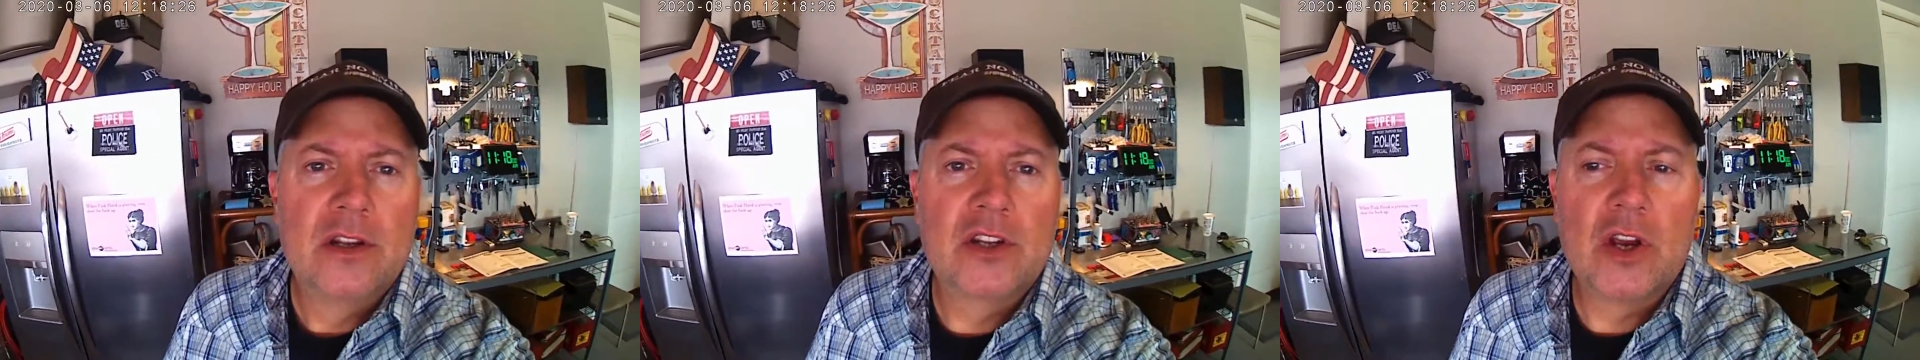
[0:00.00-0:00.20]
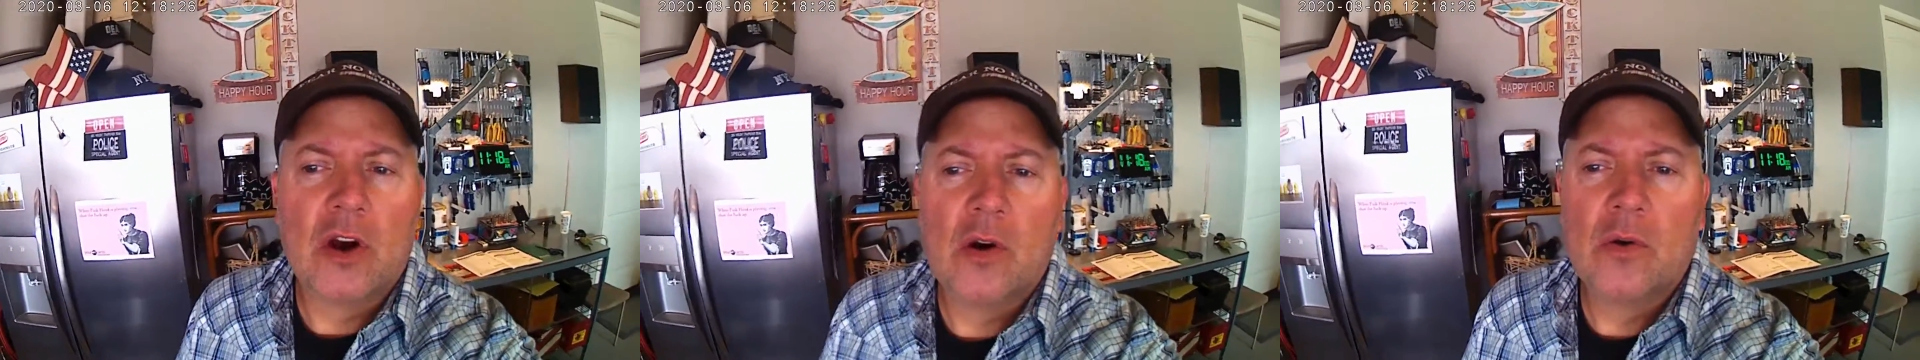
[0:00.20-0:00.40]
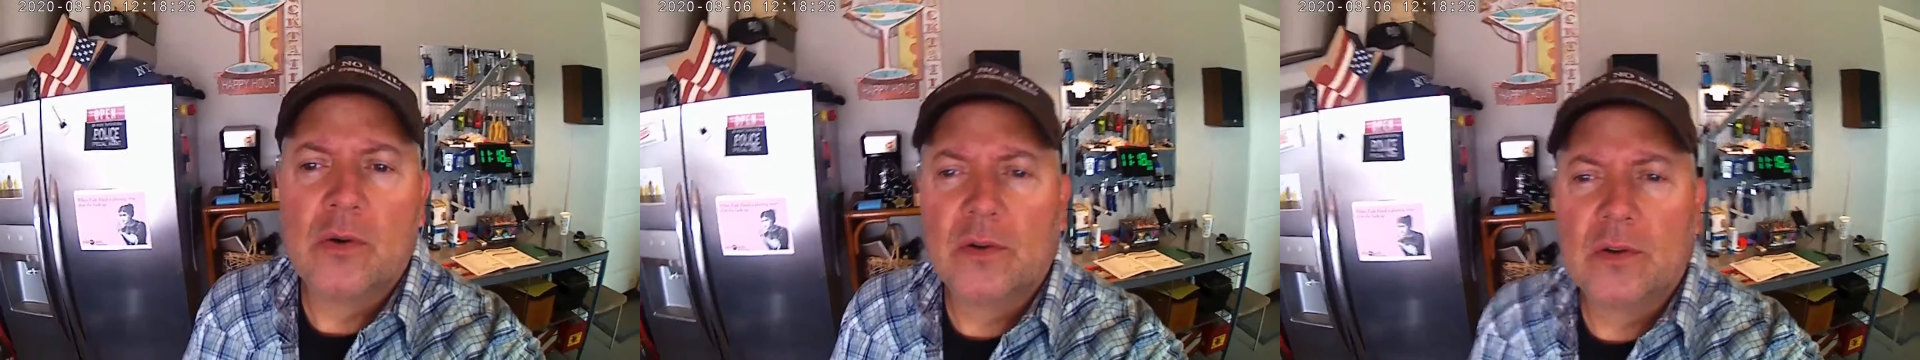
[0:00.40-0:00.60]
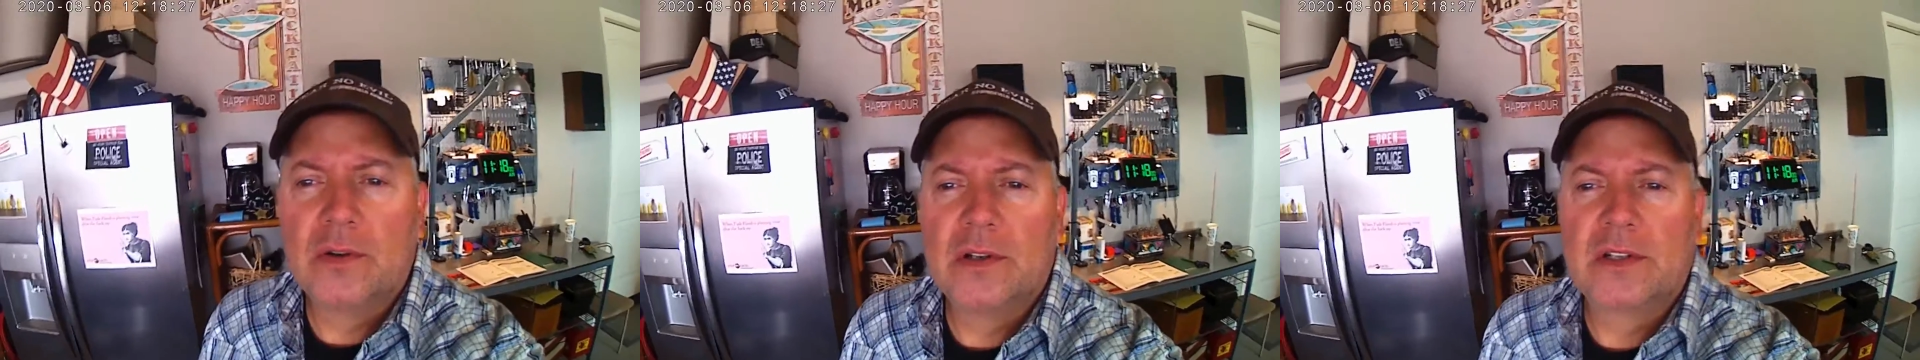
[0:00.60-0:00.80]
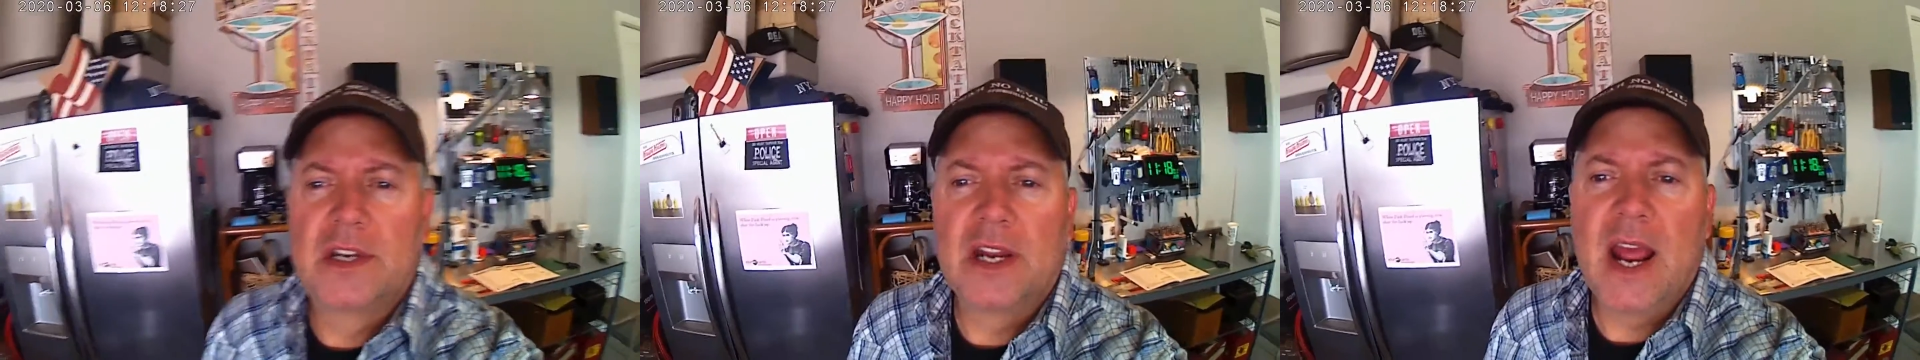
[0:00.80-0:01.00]
So
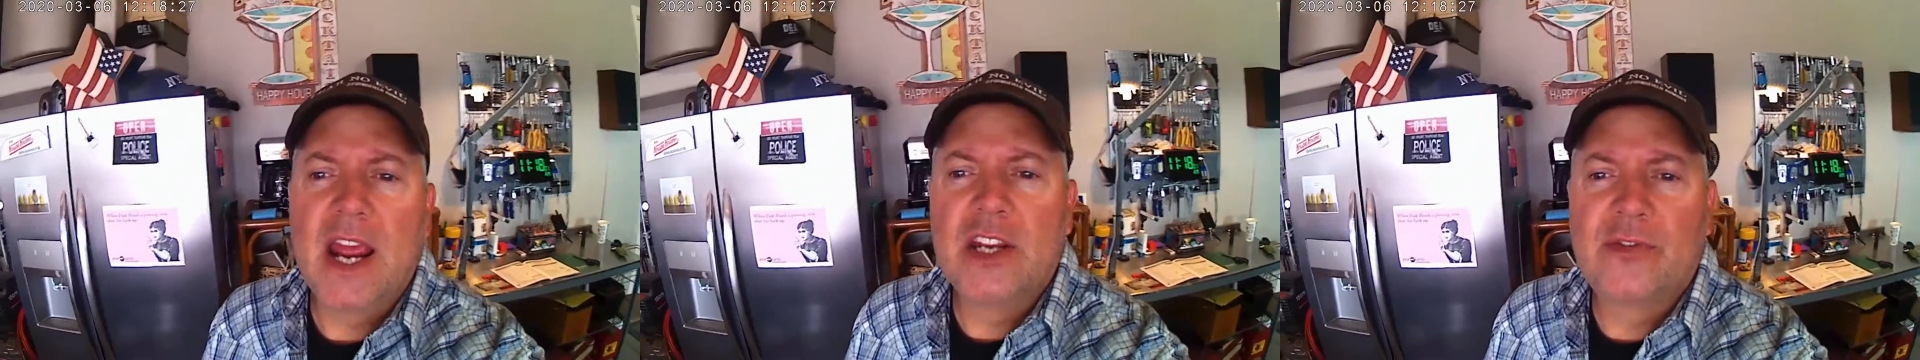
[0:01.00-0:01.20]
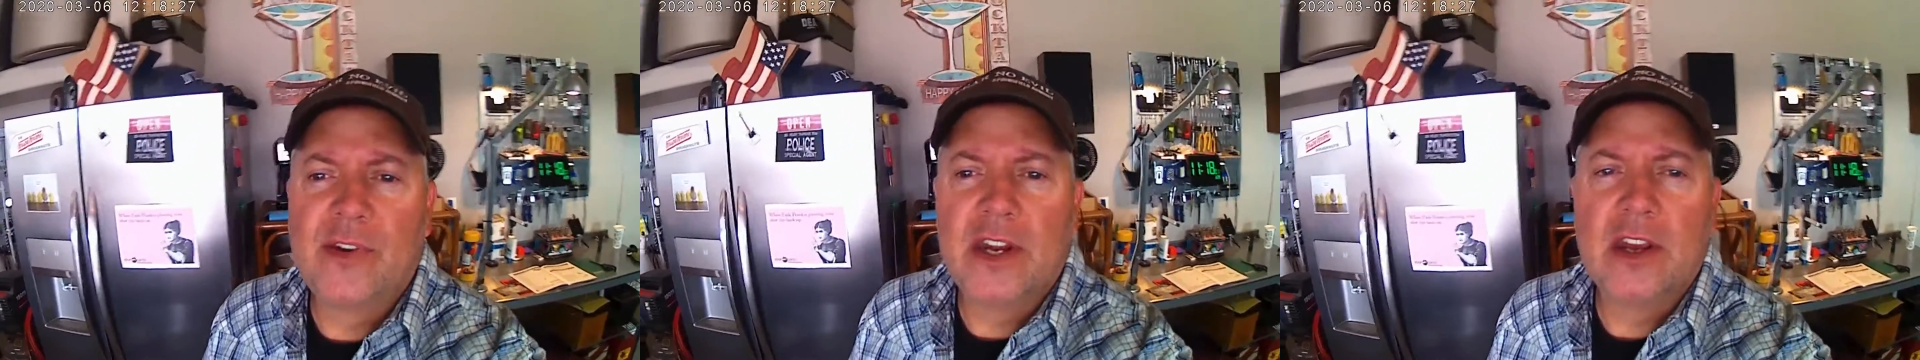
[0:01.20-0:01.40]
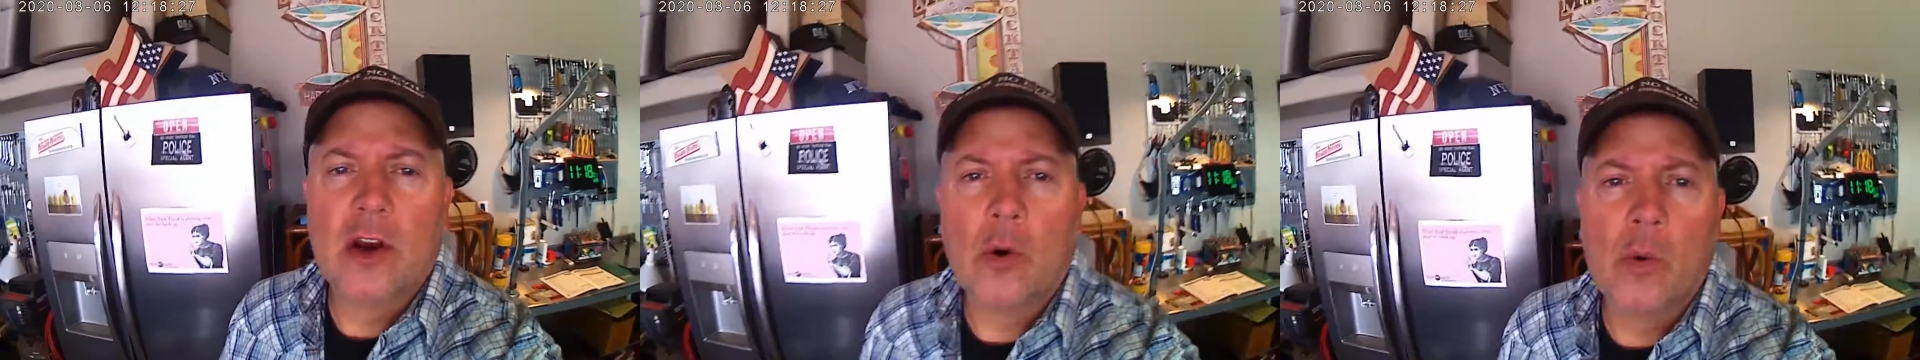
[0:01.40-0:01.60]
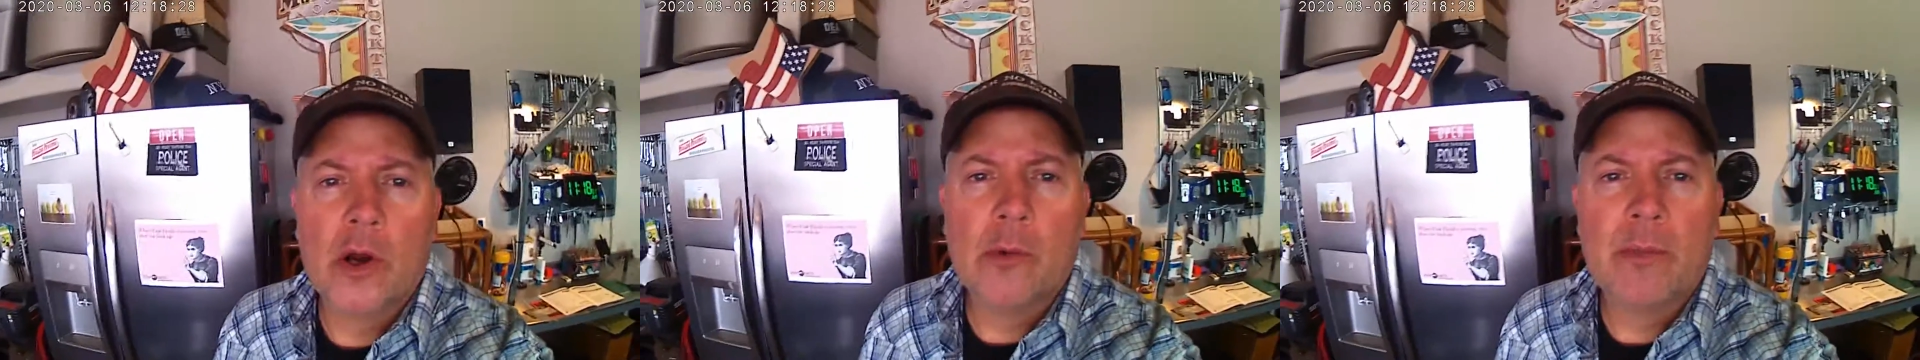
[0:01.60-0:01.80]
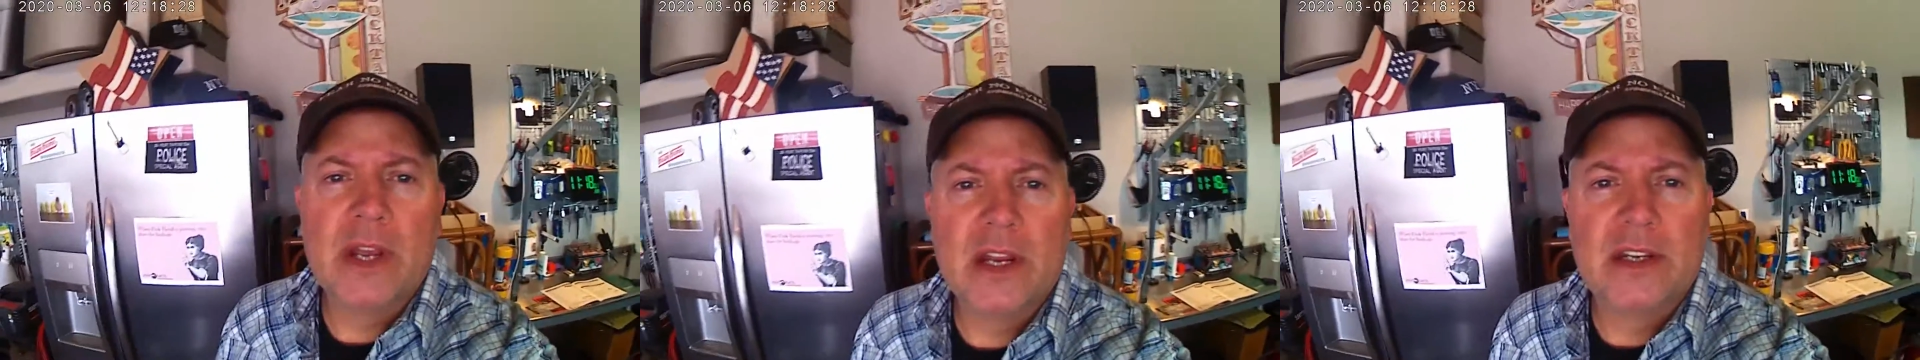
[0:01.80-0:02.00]
today's video
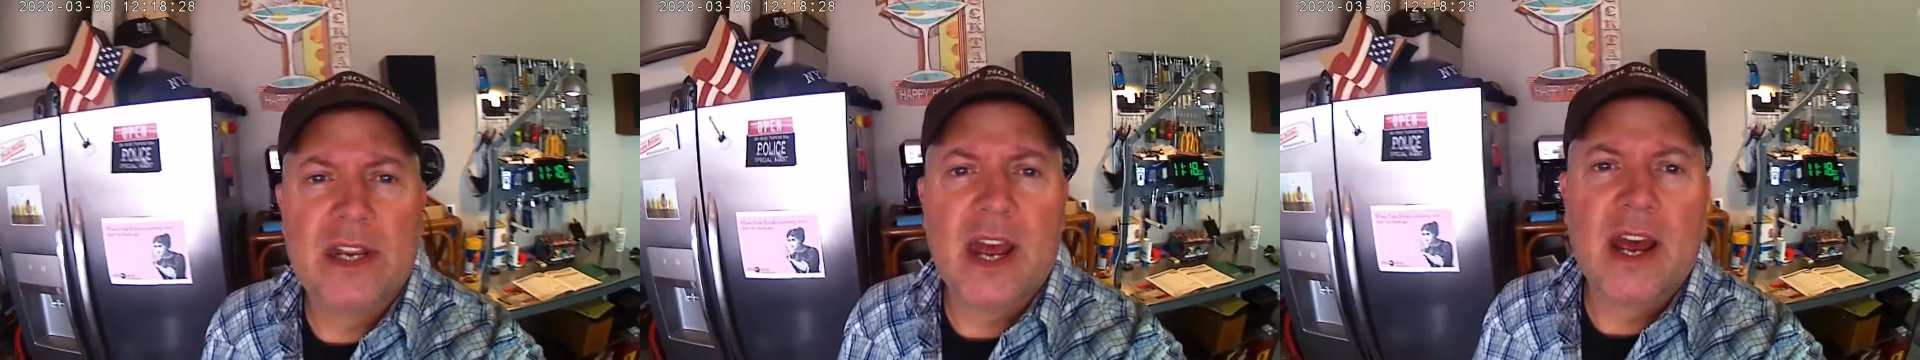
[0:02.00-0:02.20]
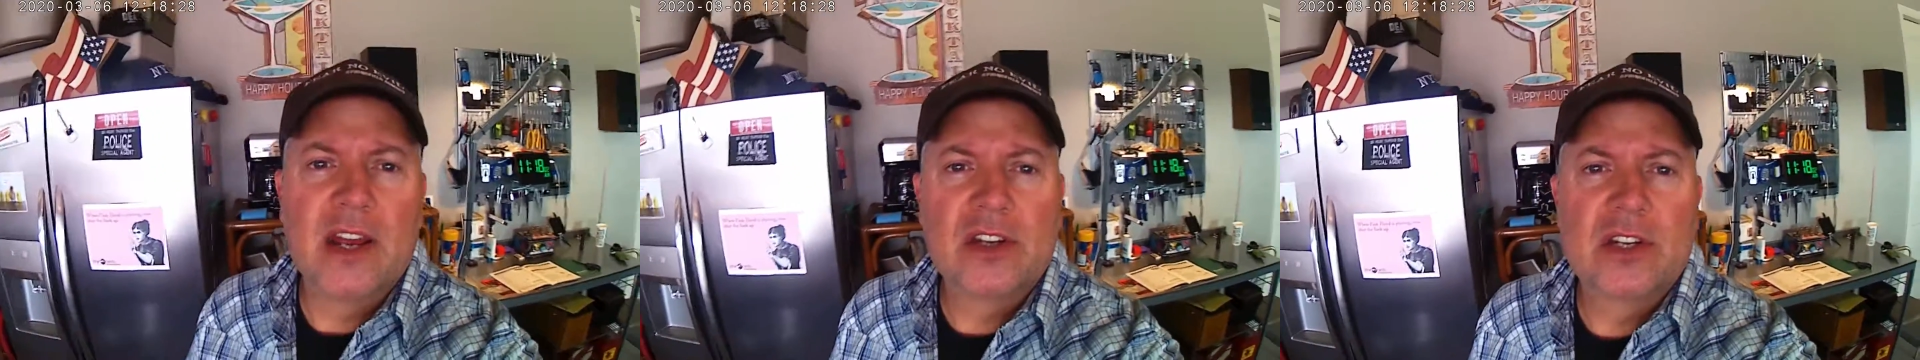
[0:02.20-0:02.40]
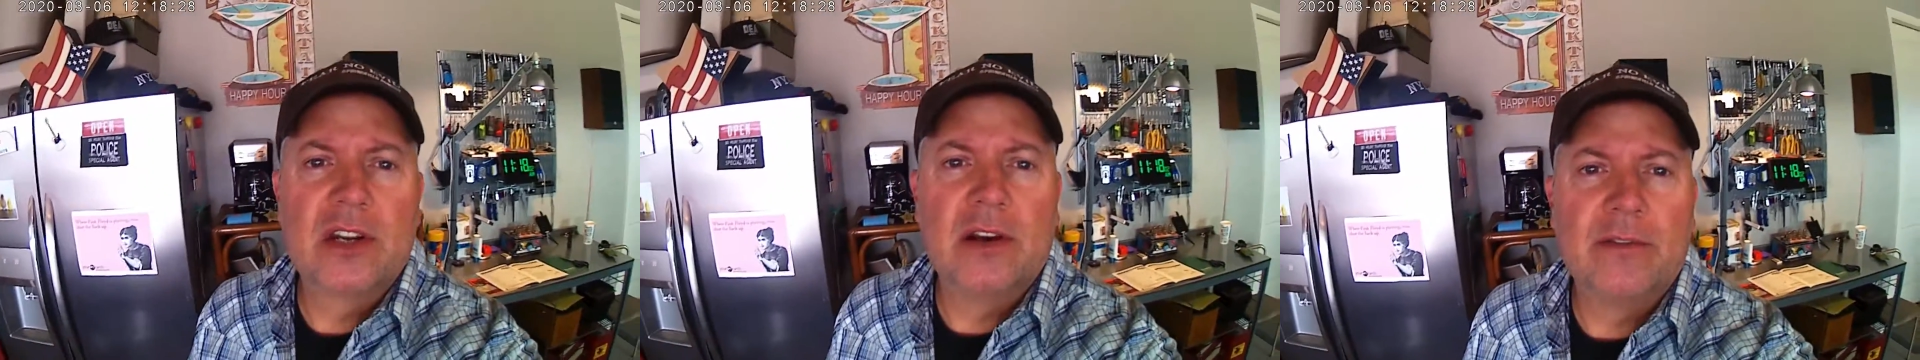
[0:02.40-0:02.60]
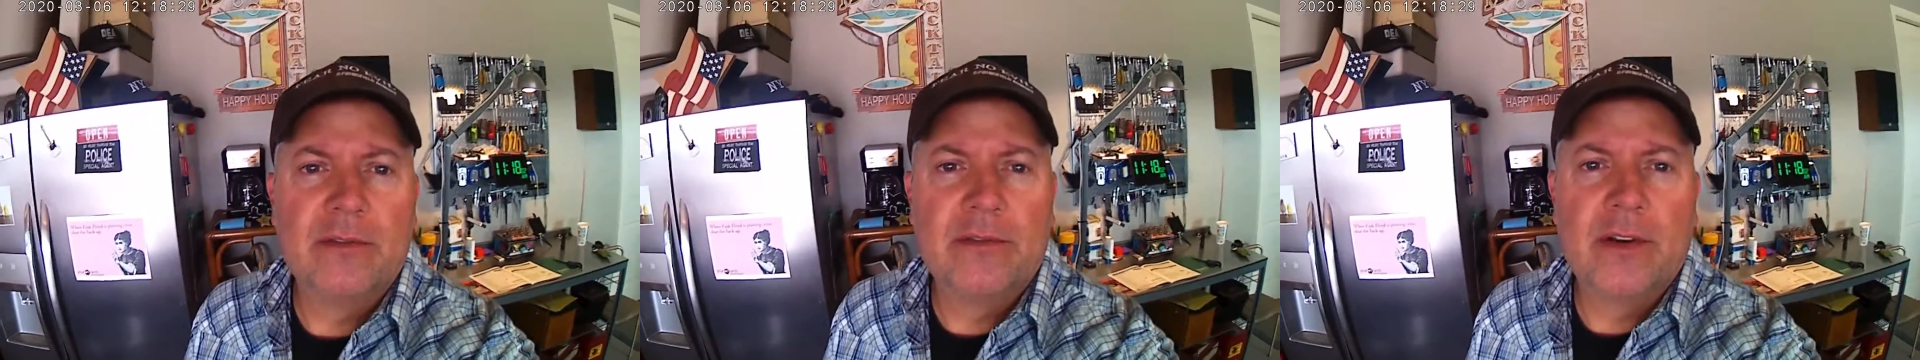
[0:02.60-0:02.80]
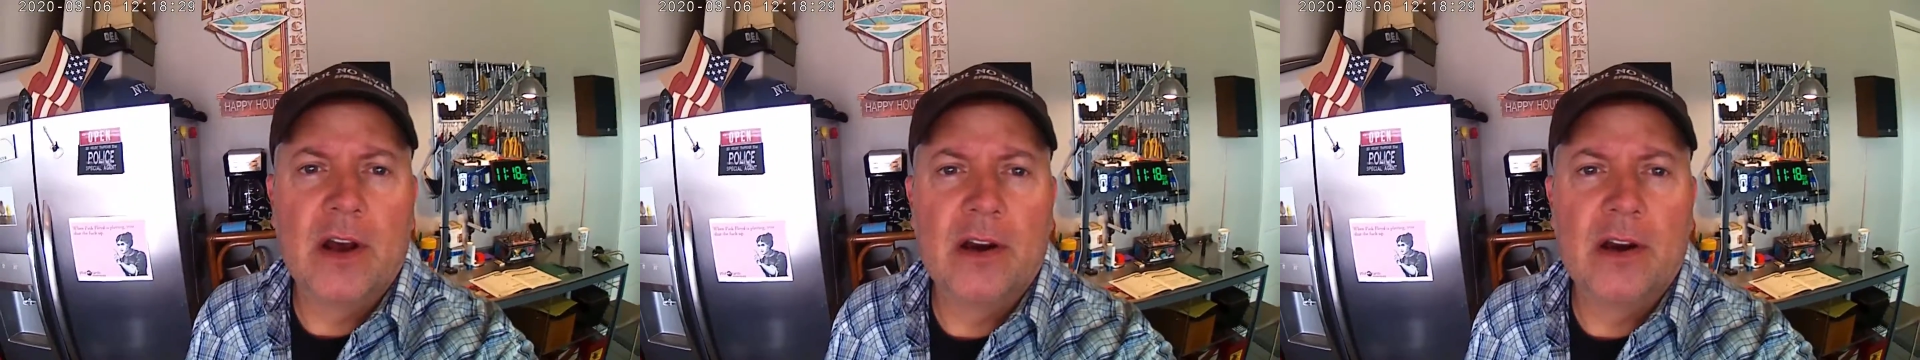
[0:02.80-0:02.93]
will be a test of,